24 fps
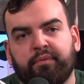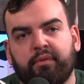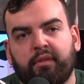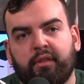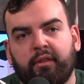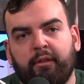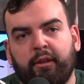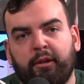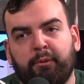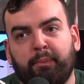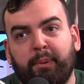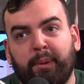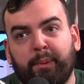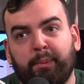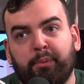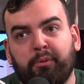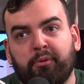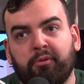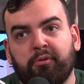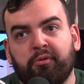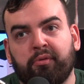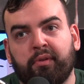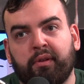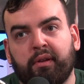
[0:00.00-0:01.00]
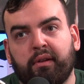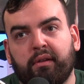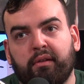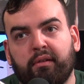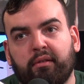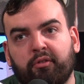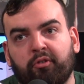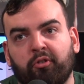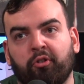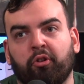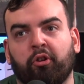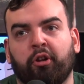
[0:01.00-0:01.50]
these people that
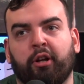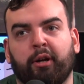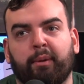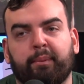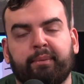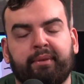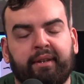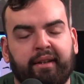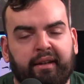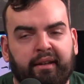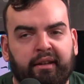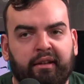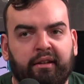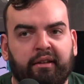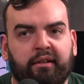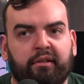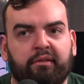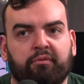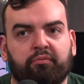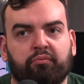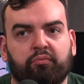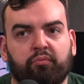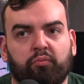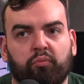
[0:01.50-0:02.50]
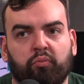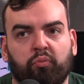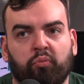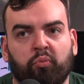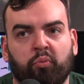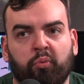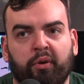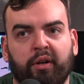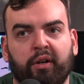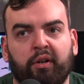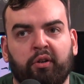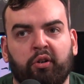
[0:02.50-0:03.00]
look up to you and
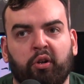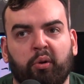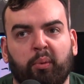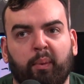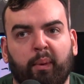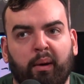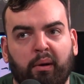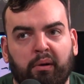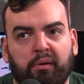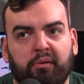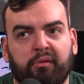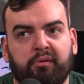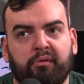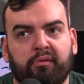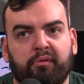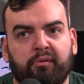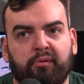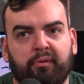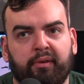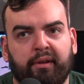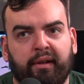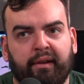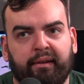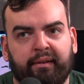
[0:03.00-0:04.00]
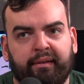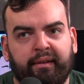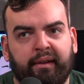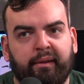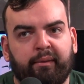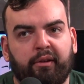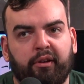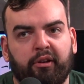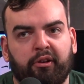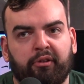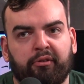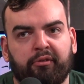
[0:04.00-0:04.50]
want to do well for this team
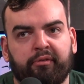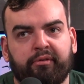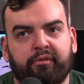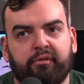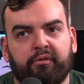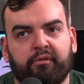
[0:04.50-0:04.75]
that you've